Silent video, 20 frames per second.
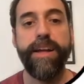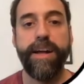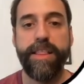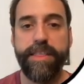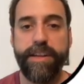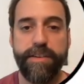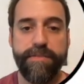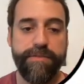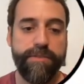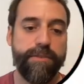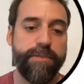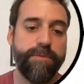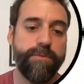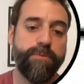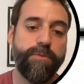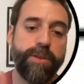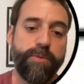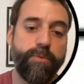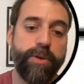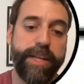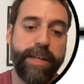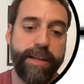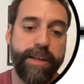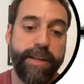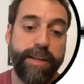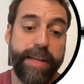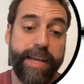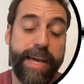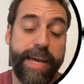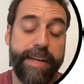and therefore what we
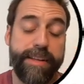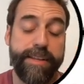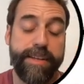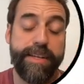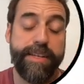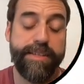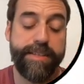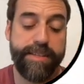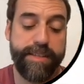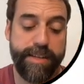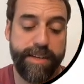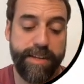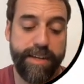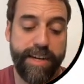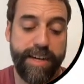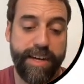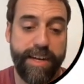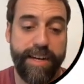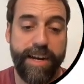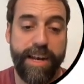get is a